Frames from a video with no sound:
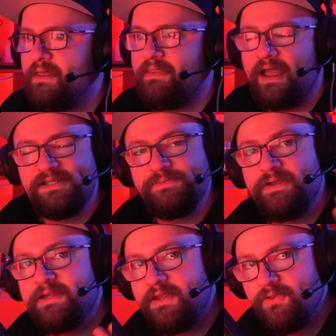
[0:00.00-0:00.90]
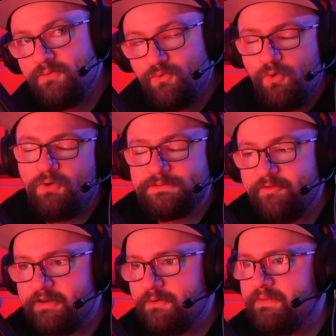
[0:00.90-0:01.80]
That's a big deal. Go watch
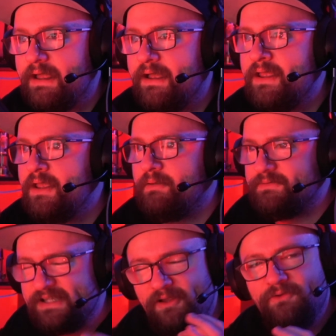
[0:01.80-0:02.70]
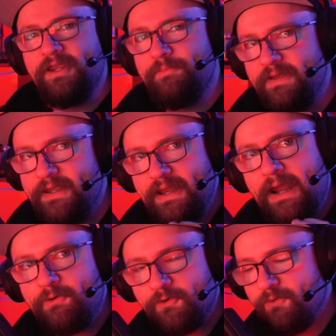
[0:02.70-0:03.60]
my video on that. There was a little tidbit in that
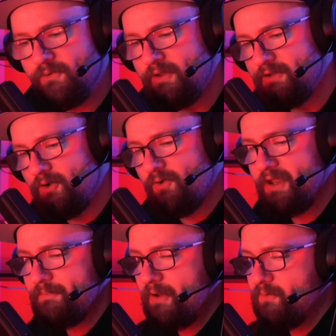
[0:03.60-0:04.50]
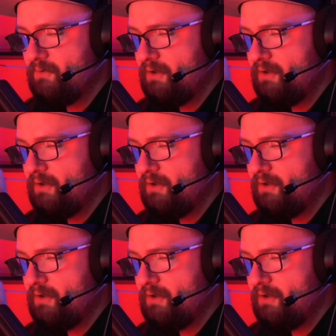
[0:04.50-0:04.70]
article talking about